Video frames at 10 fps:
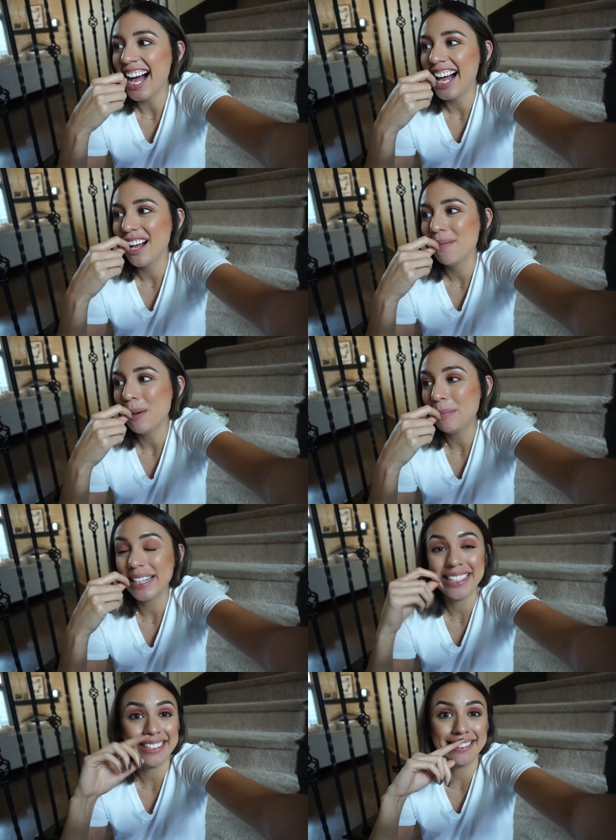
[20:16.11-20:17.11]
um,
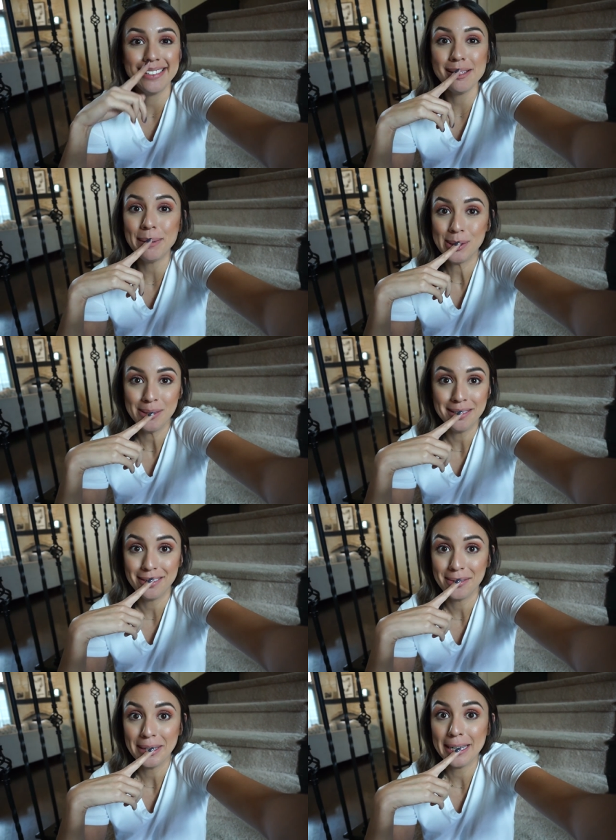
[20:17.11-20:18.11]
but I did get a special
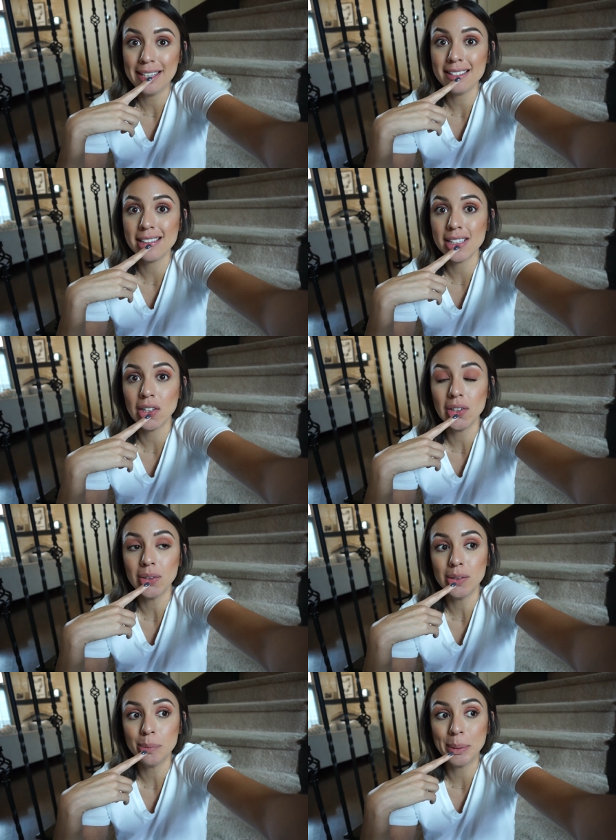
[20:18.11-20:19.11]
delivery.
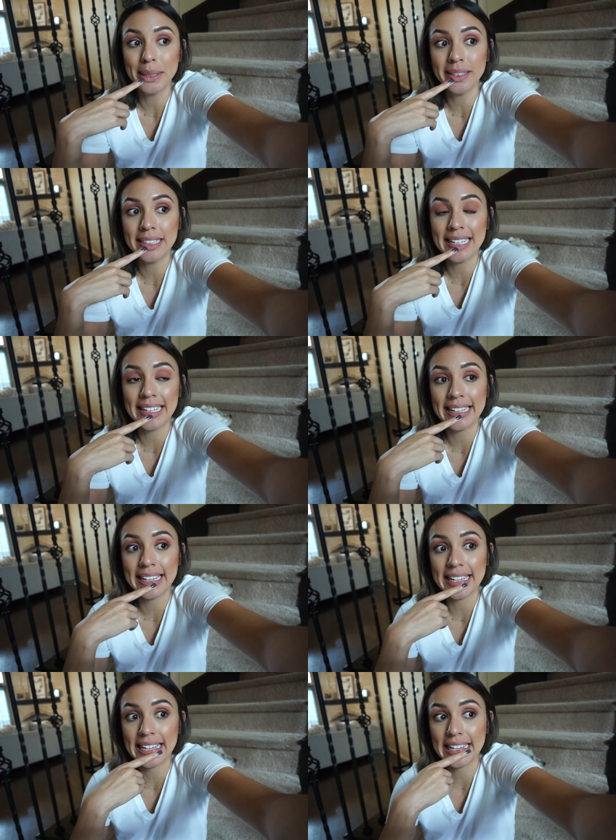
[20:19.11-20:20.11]
So Parker and
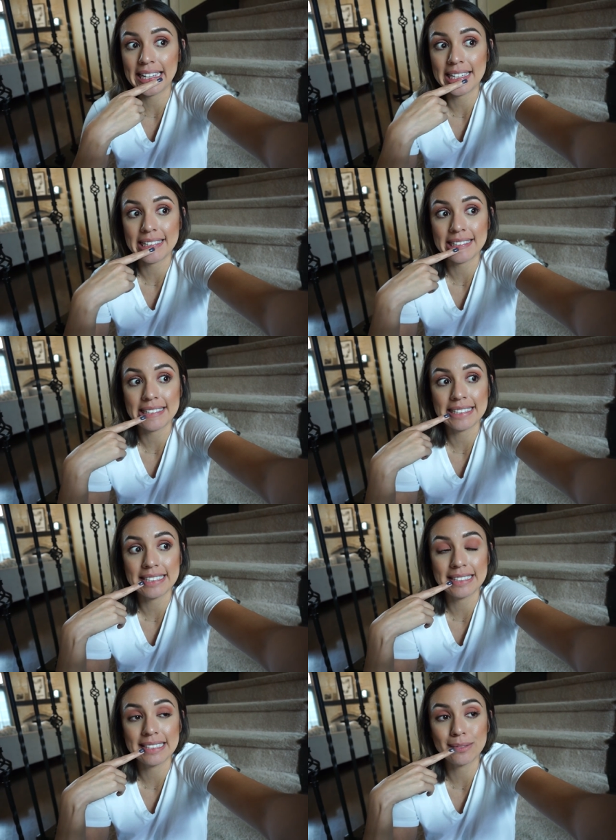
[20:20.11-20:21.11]
I, uh,
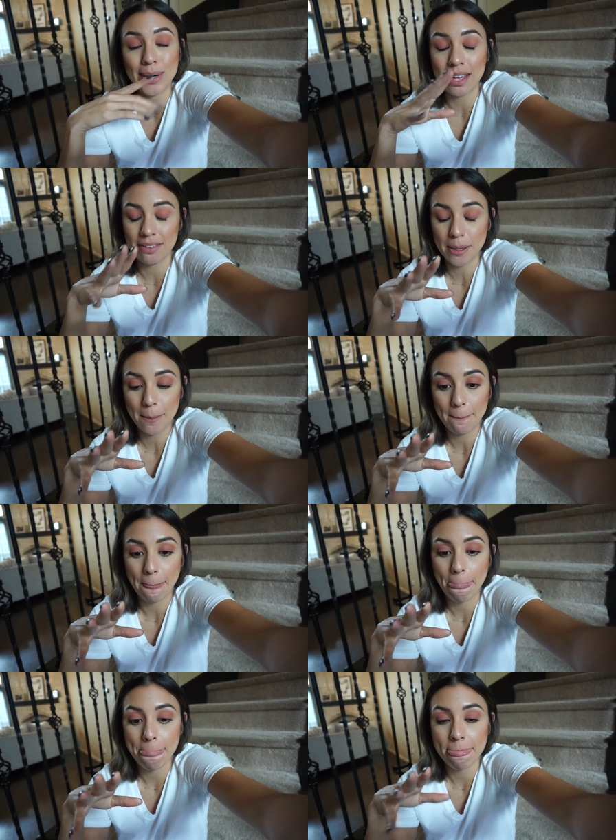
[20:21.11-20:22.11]
rather,
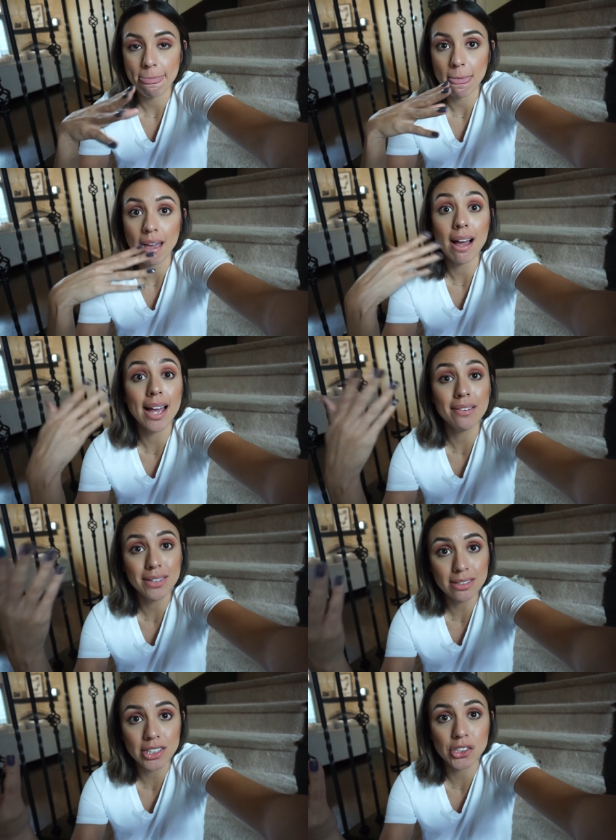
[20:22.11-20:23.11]
I have
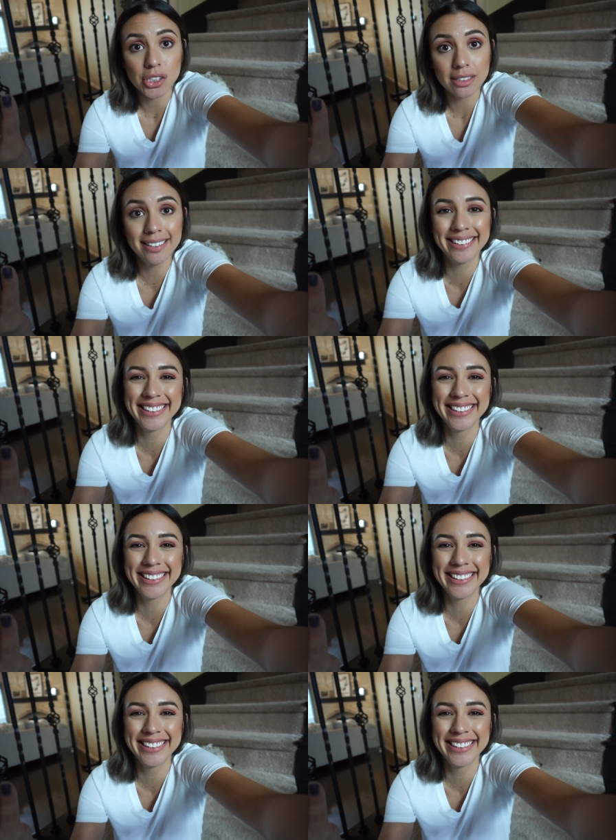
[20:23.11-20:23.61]
an addiction.